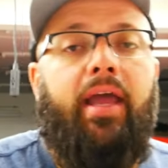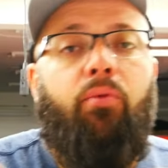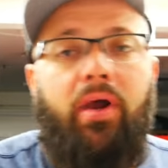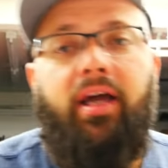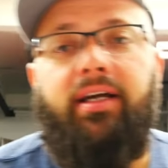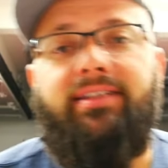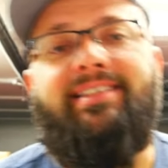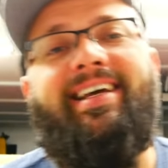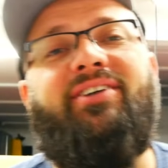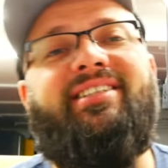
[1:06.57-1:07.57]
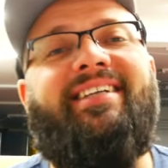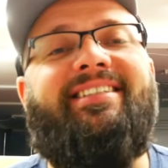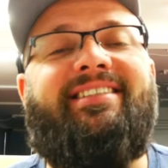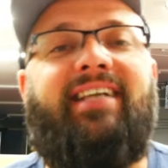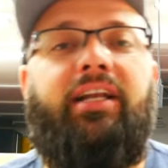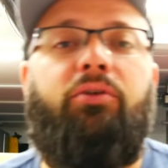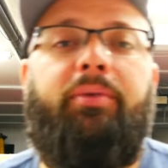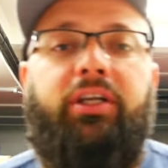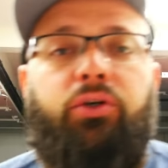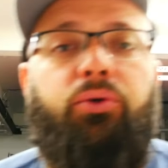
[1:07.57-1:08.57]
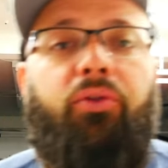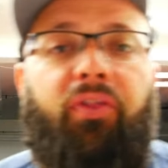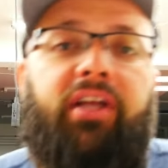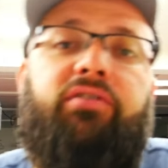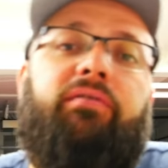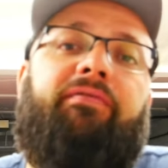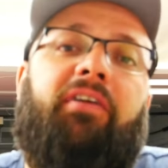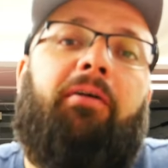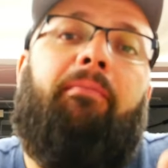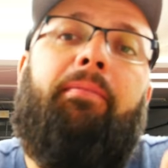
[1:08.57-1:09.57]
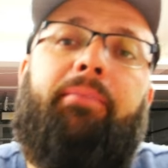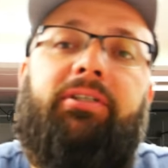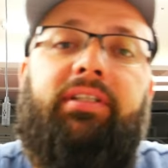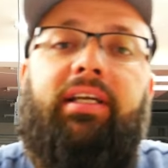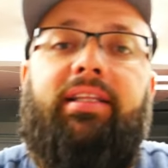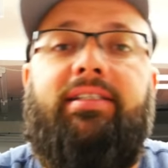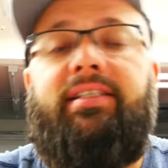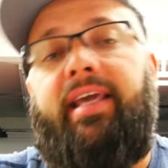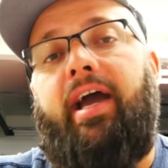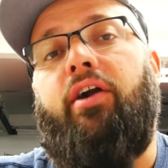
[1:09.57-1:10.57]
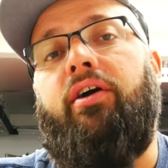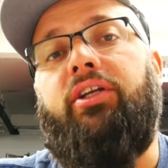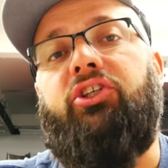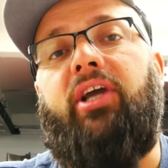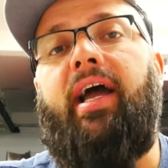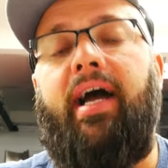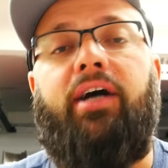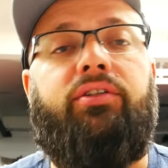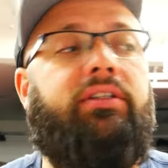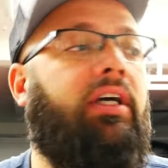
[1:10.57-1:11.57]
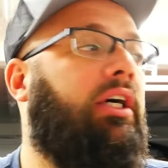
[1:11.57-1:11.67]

And when I got this house, I decided it would be a cool thing to film building this garage out.